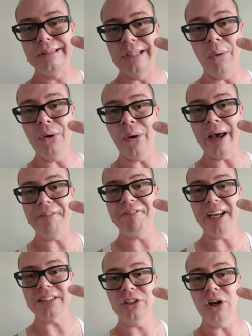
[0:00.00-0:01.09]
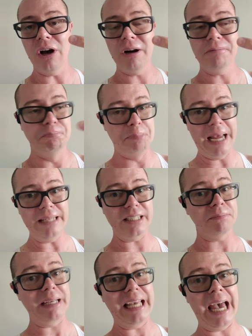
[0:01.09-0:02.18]
don't know how to fix a car,
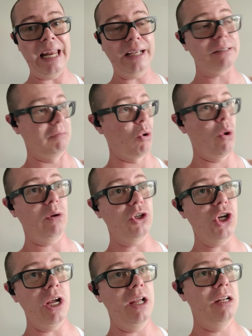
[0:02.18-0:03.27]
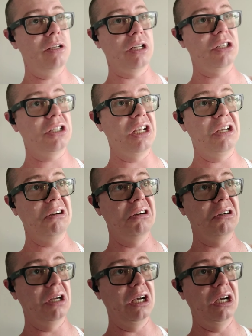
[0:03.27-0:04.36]
basic mechanics, oil change, let's see
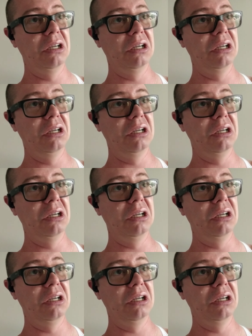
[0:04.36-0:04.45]
here,